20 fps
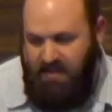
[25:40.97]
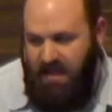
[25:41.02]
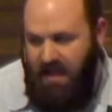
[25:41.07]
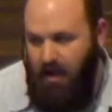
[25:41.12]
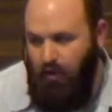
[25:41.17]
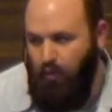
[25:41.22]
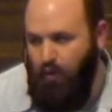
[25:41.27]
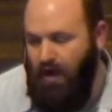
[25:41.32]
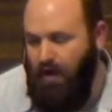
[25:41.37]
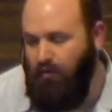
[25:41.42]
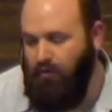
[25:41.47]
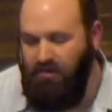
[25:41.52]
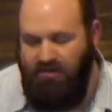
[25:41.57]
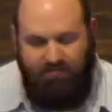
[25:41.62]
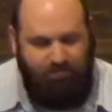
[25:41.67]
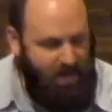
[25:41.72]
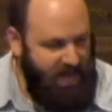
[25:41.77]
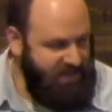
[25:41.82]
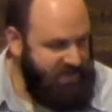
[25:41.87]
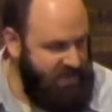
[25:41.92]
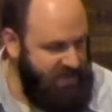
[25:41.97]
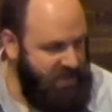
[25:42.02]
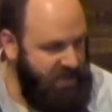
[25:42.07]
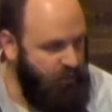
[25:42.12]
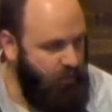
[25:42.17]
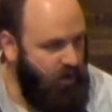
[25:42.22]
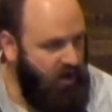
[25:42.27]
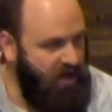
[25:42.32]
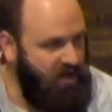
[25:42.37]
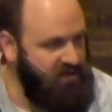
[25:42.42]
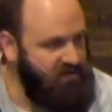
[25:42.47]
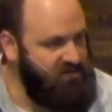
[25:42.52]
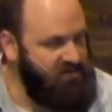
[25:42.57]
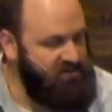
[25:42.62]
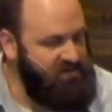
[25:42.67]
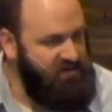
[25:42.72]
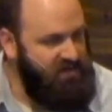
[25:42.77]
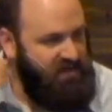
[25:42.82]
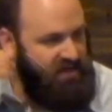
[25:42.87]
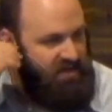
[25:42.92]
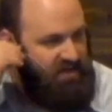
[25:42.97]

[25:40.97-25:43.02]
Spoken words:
how well respected he was